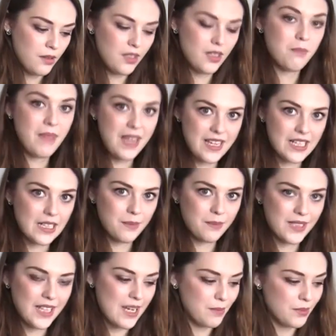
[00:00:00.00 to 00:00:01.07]
your makeup
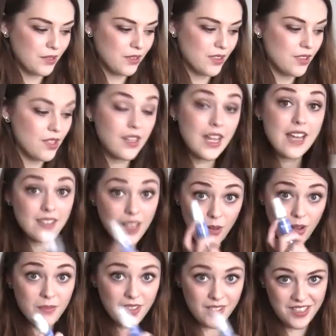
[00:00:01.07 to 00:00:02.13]
table. So that's
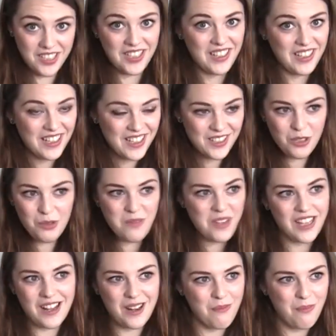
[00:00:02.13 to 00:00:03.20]
how it's
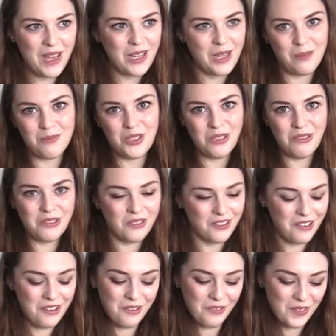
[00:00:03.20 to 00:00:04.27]
almost like a makeup
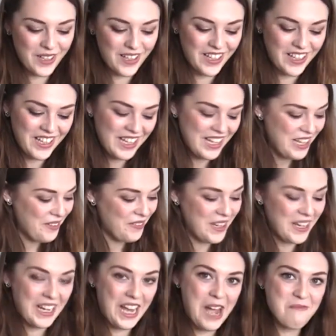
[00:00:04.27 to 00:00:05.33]
tutorial for
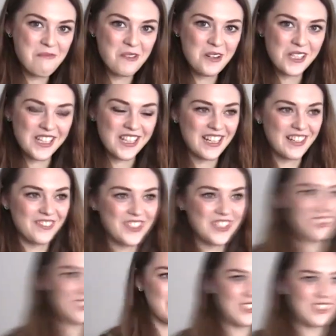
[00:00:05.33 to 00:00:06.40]
your camera, isn't it? I've
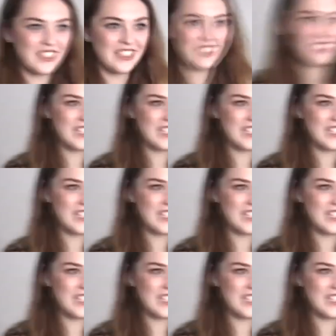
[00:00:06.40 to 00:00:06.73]
just got,